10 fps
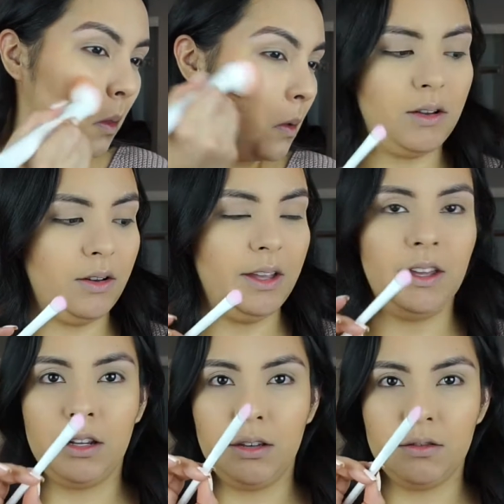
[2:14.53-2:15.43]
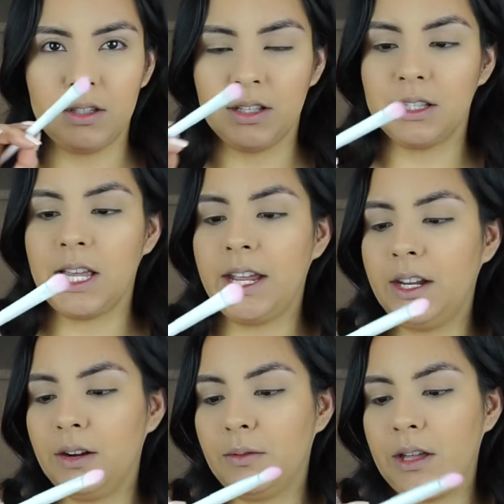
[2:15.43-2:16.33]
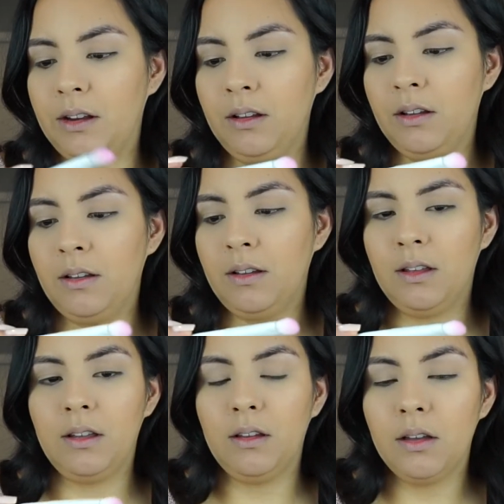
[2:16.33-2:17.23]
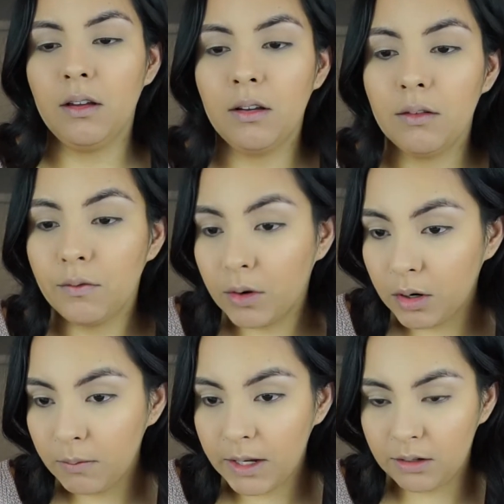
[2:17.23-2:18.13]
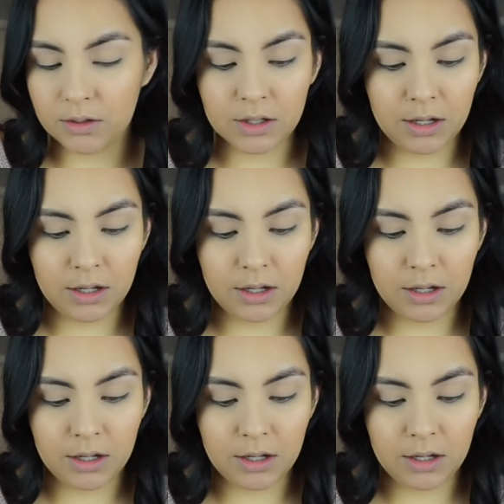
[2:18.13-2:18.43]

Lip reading: Go ahead and use the tinier one for my nose